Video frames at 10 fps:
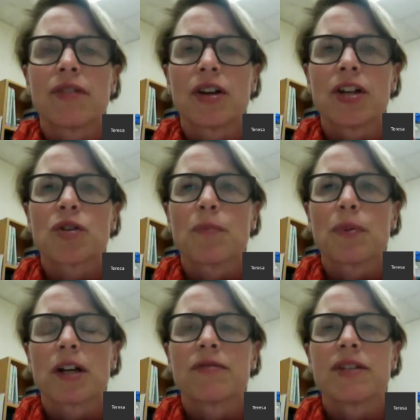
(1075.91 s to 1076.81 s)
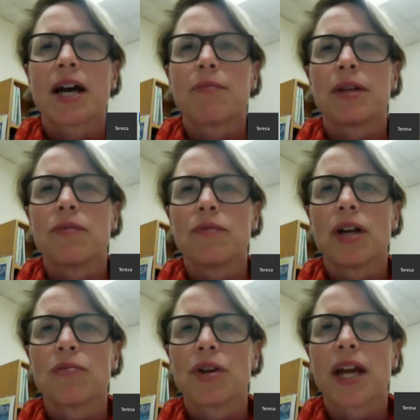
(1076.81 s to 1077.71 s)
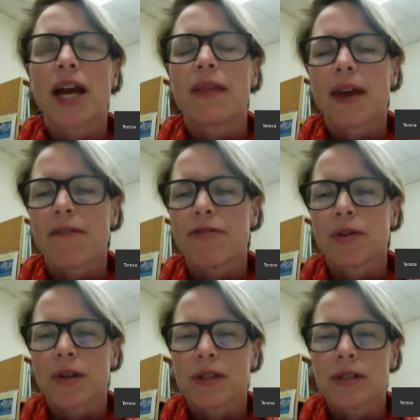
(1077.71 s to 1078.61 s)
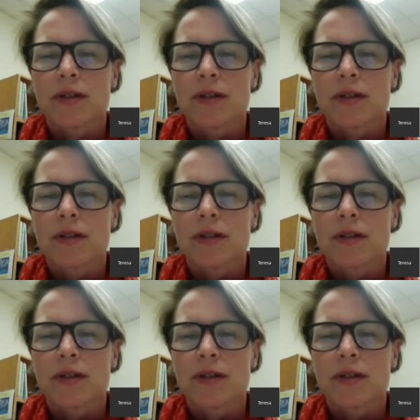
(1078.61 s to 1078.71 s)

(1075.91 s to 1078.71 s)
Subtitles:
very short period of time and regain that focus.